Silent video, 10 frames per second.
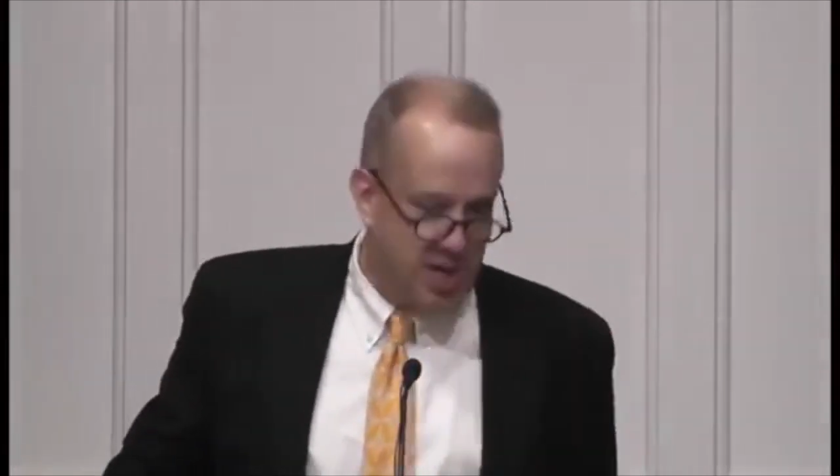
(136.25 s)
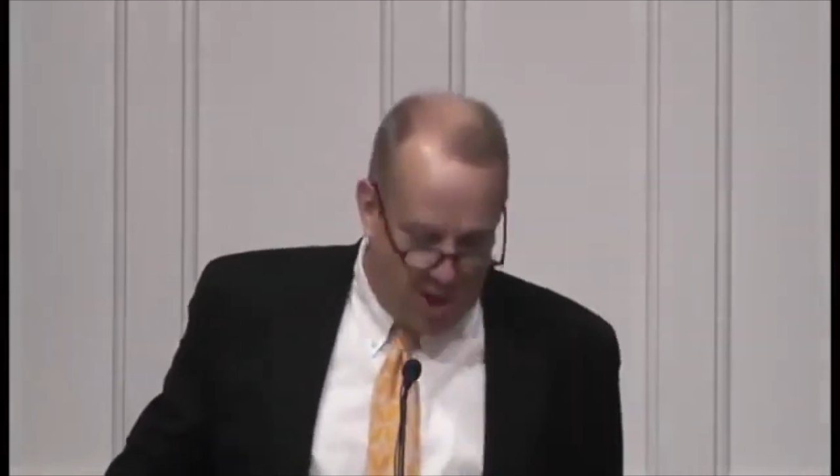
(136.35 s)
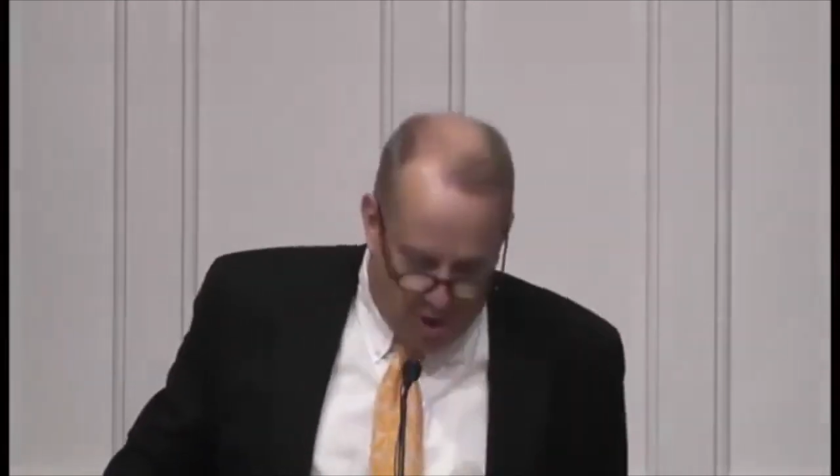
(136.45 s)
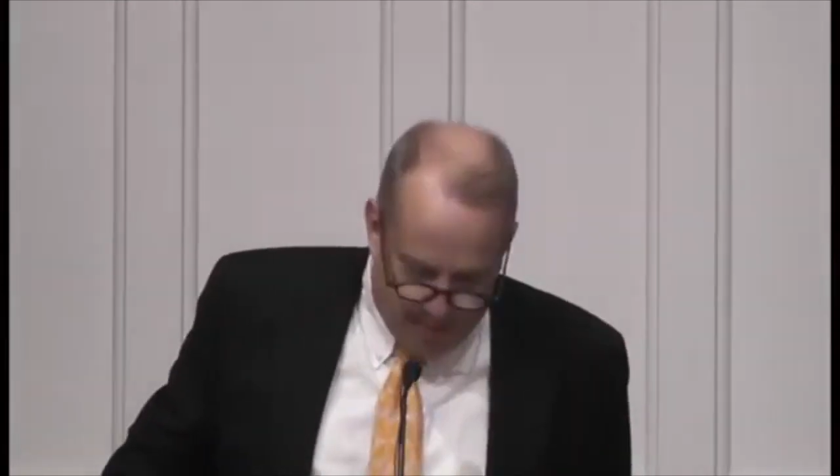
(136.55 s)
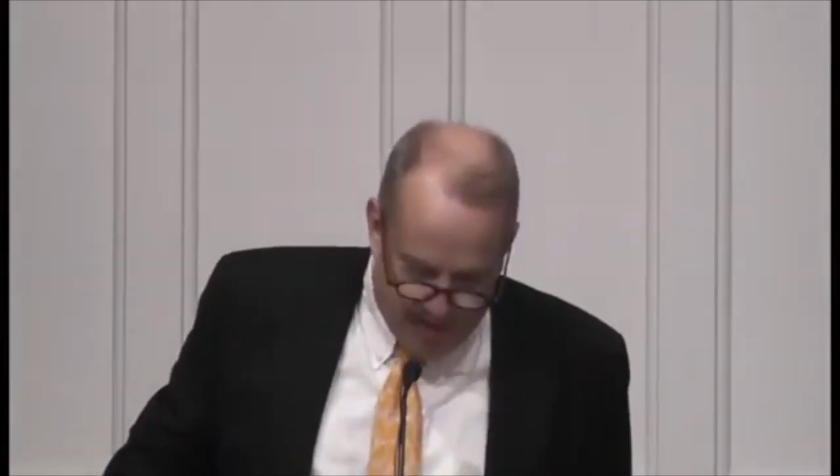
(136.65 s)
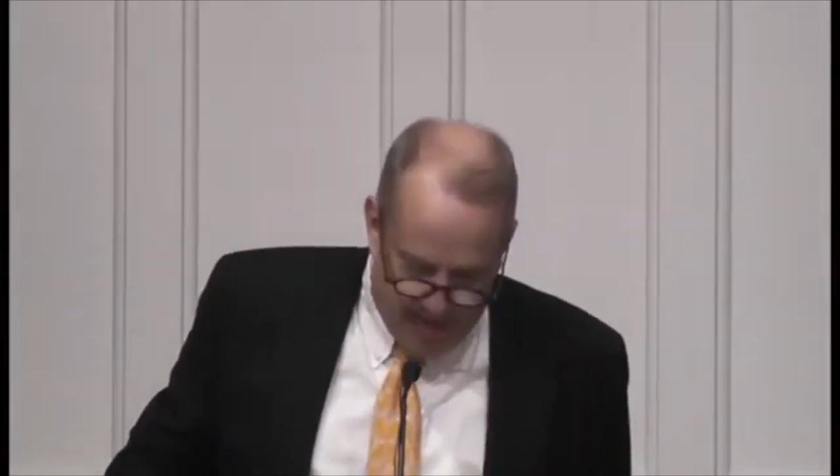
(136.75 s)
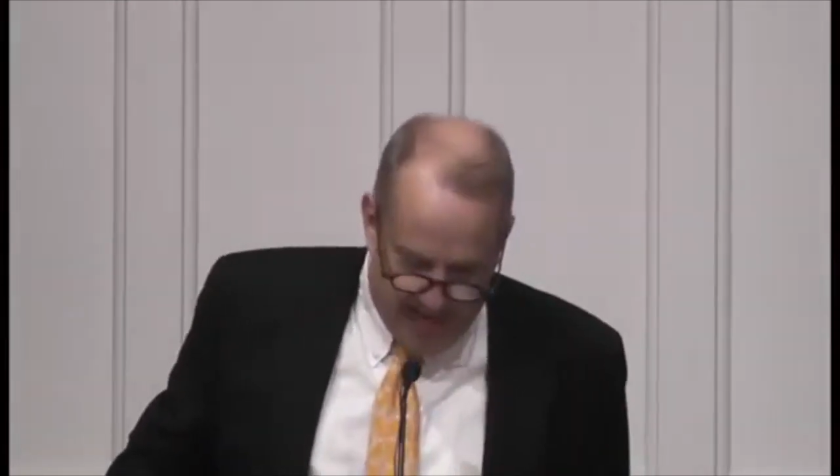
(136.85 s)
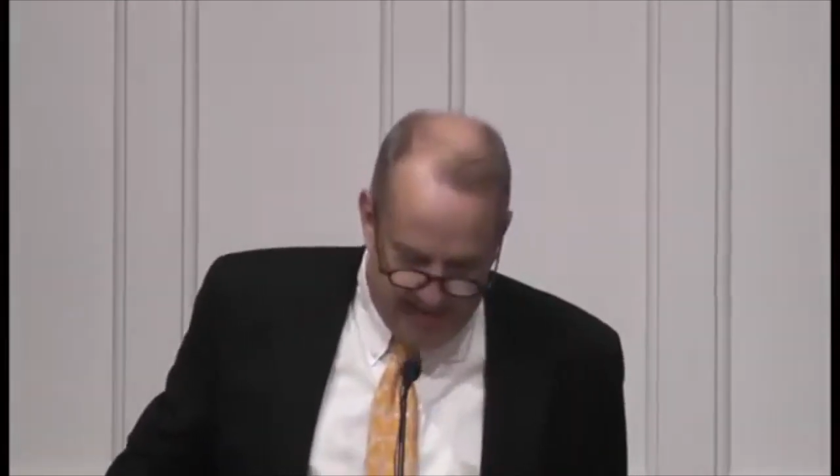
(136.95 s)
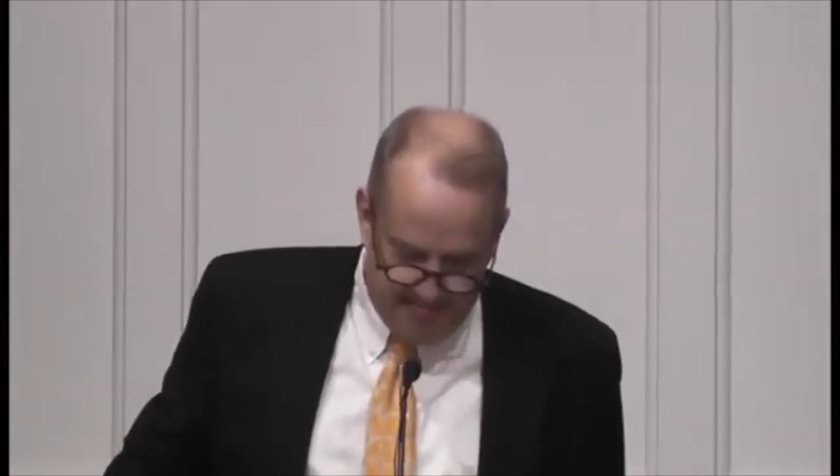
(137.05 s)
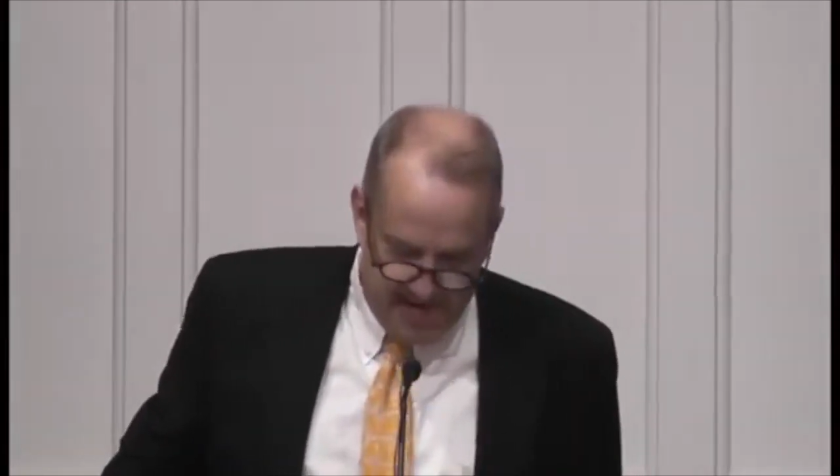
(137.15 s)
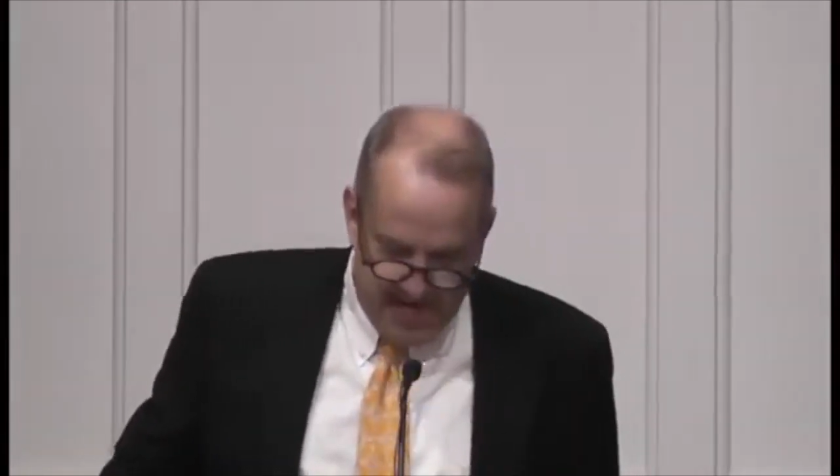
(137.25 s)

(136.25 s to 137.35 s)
the Carmelite,